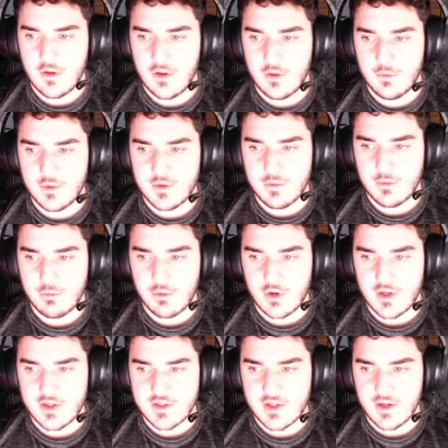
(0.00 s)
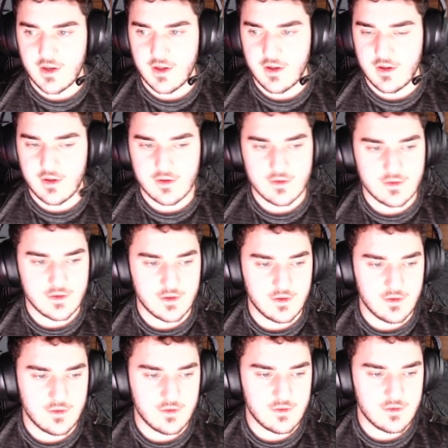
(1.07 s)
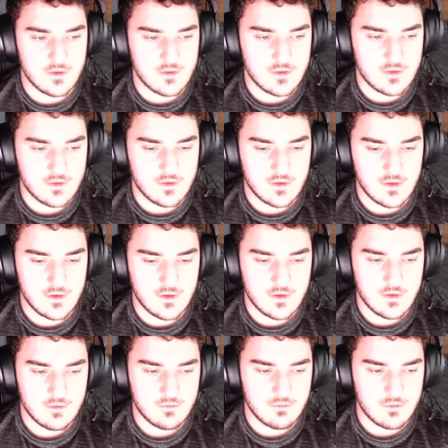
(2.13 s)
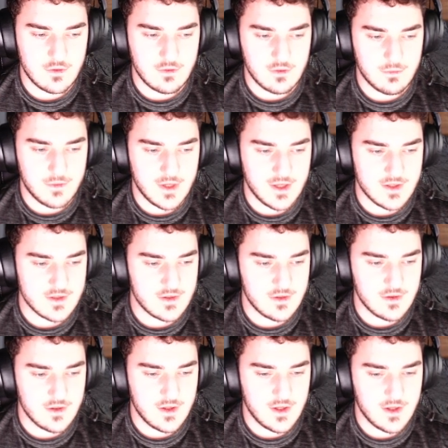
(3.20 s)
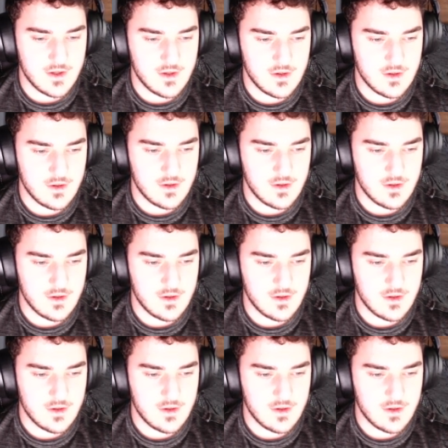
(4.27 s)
It's been pretty steady, so they pass on that.